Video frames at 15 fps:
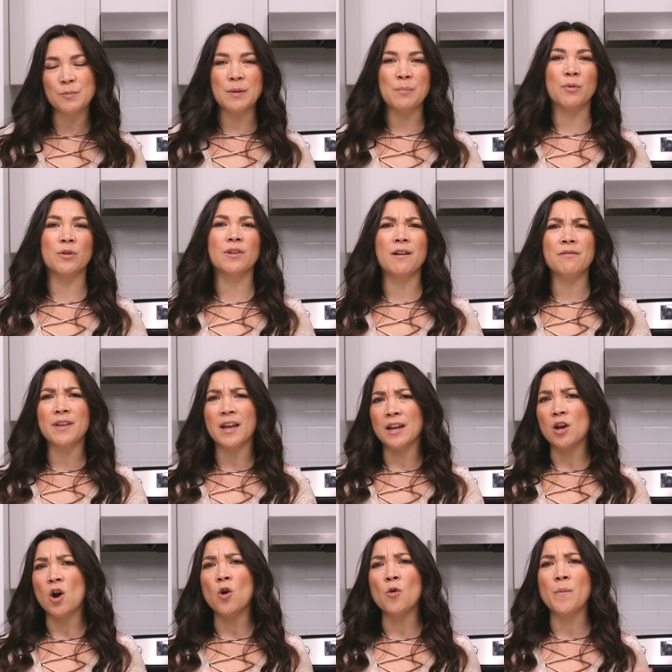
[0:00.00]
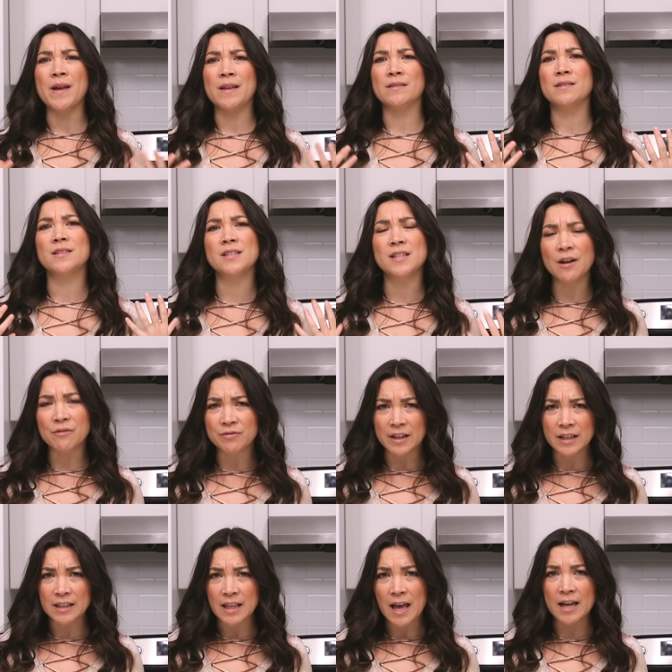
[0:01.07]
People love getting homemade stuff
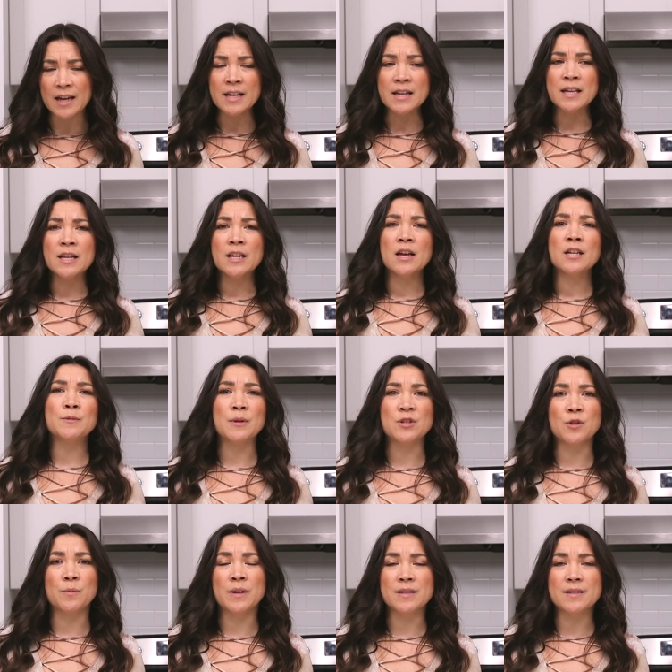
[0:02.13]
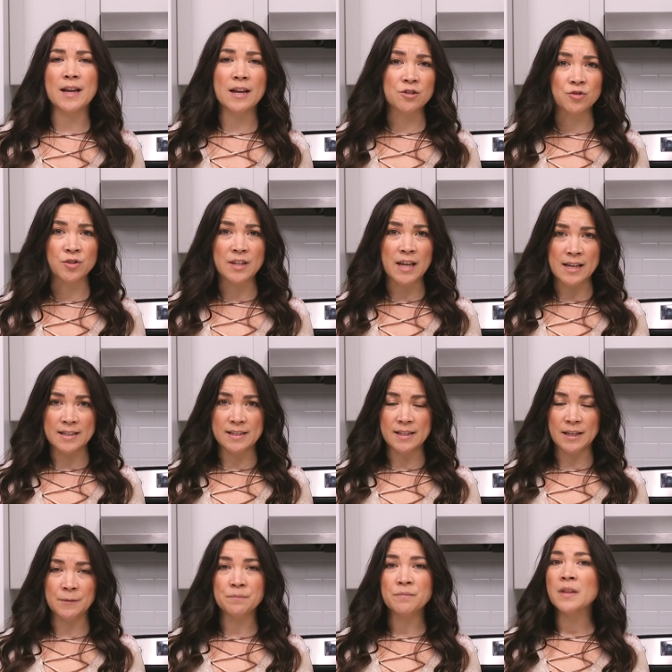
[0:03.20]
like that, especially when it's extra
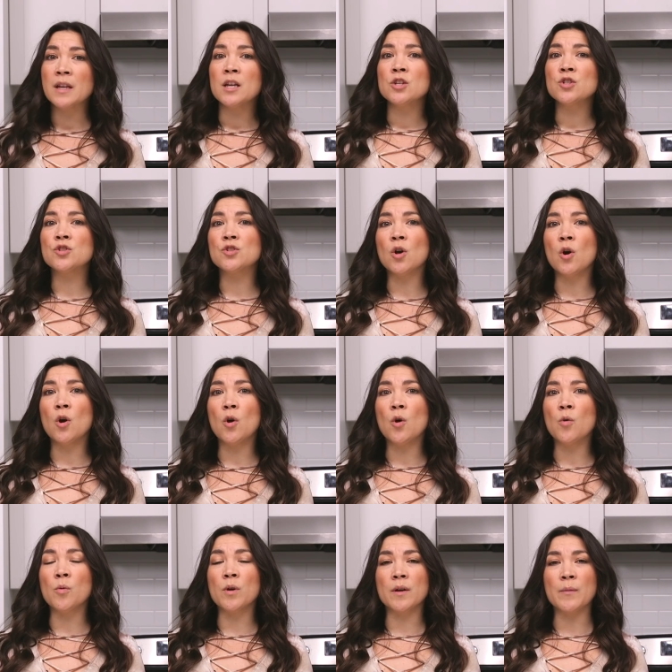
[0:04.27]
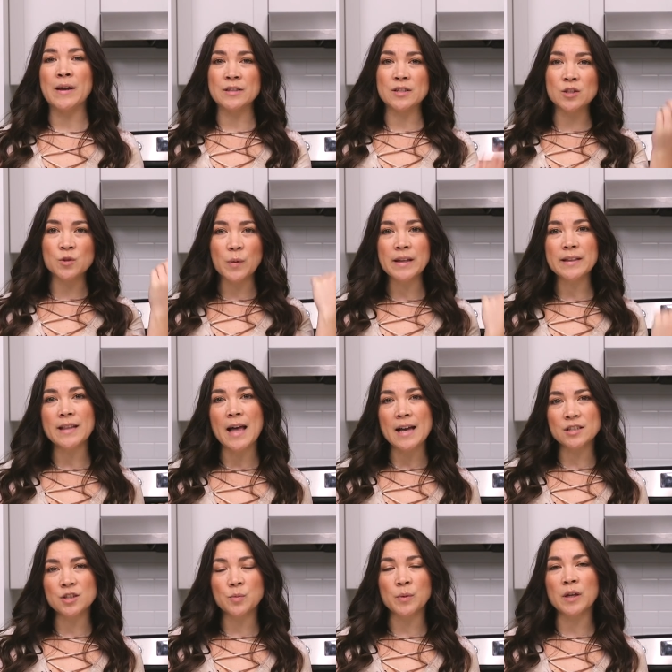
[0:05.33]
tasty. So we went sweet
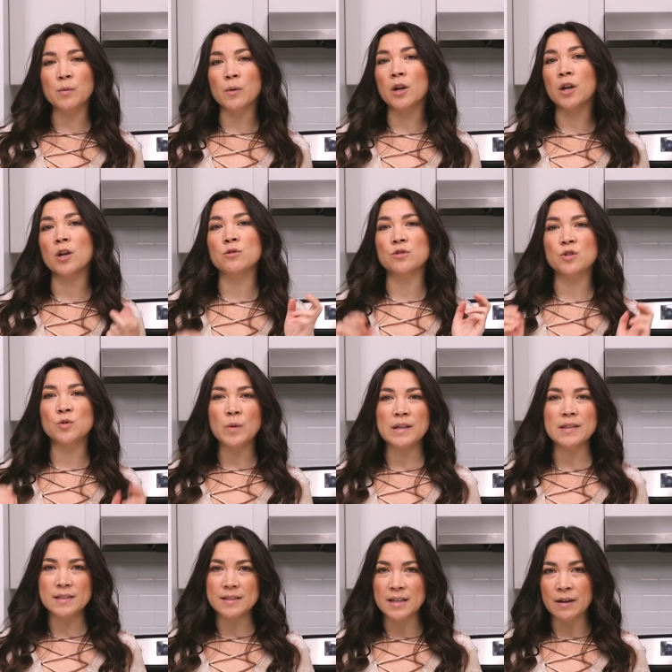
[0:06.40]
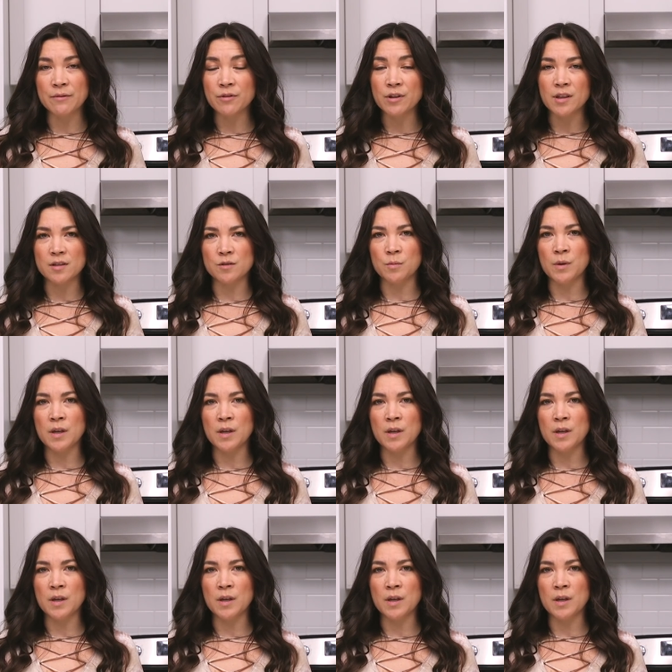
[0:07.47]
last week, we're gonna go sweet and savory this